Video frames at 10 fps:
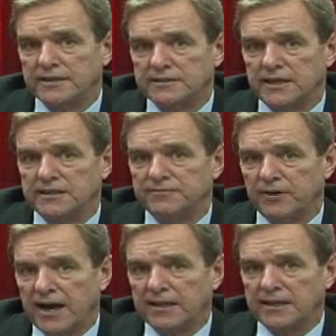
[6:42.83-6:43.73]
the States
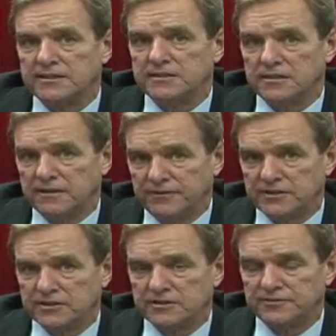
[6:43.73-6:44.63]
violates a
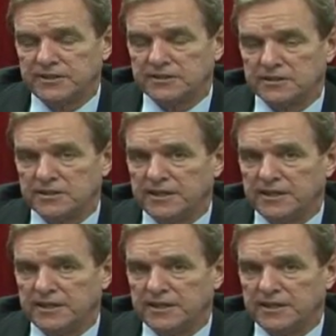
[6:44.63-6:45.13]
visitor's visa,